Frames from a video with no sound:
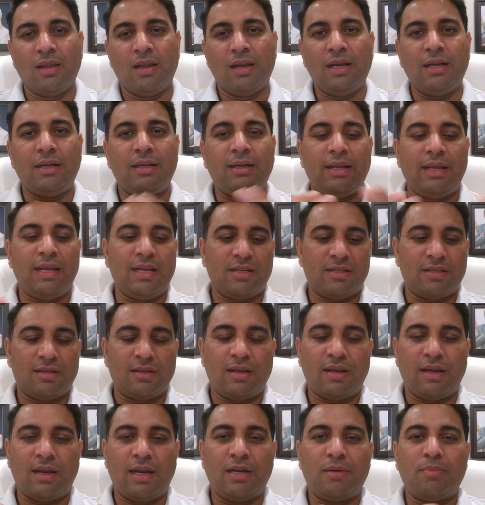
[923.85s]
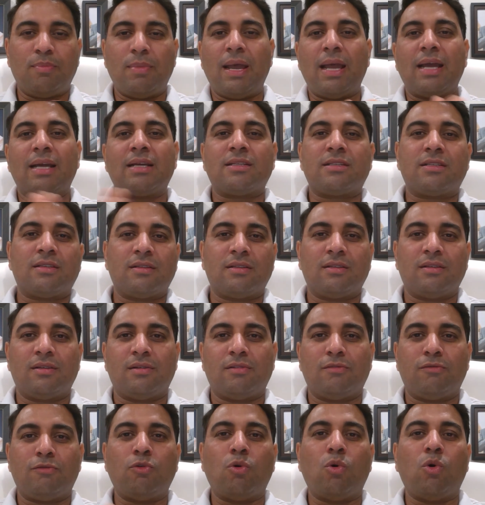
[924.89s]
it takes at max
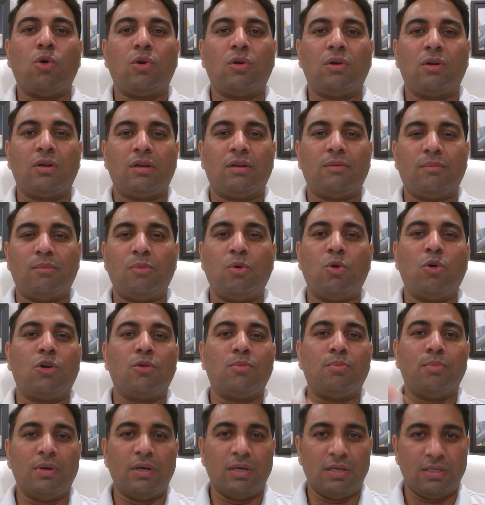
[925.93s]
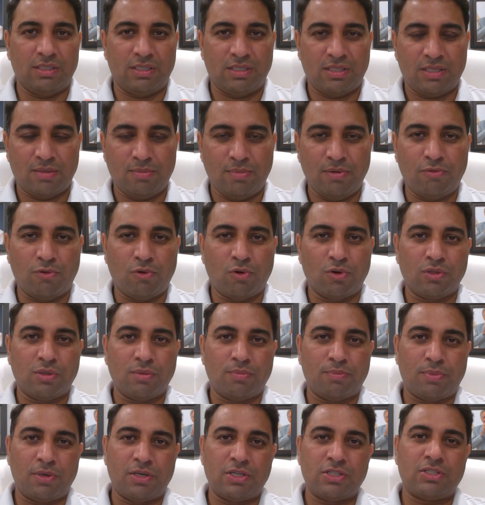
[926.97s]
4 more births before the
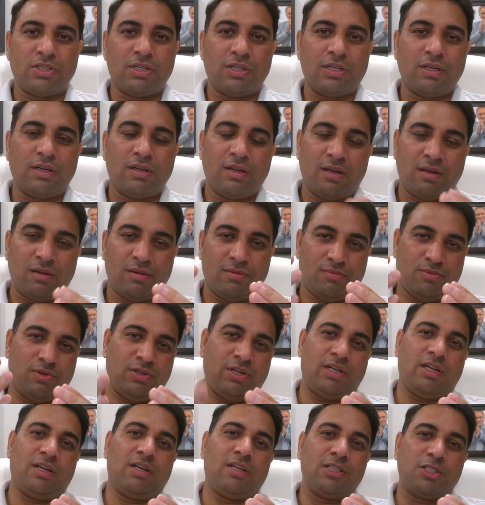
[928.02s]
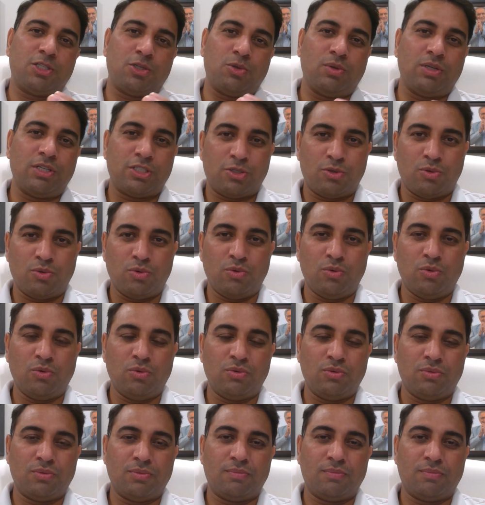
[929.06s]
person returns to his true,